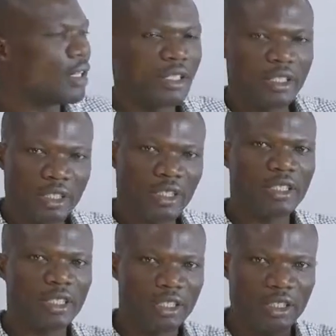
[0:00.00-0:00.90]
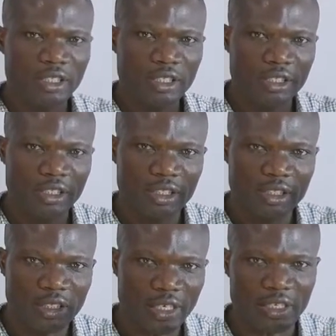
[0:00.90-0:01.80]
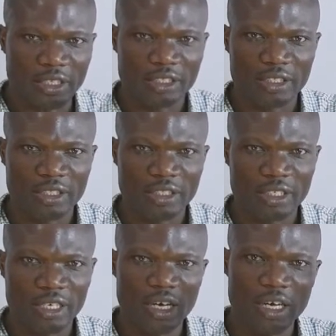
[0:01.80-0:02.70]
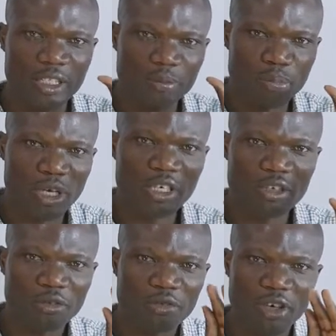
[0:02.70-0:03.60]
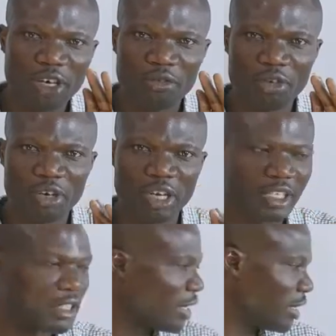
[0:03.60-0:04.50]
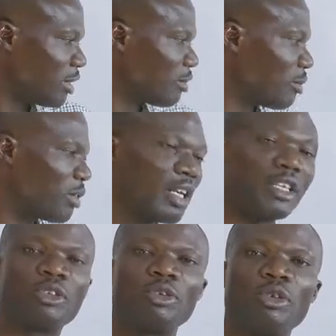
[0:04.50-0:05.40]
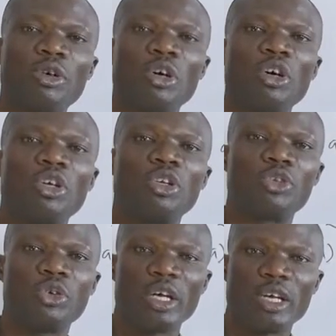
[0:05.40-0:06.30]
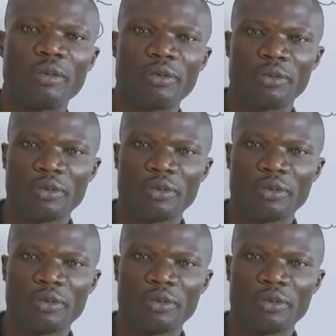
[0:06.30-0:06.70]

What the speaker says: 60 cents as part of $5 is equivalent to 12%.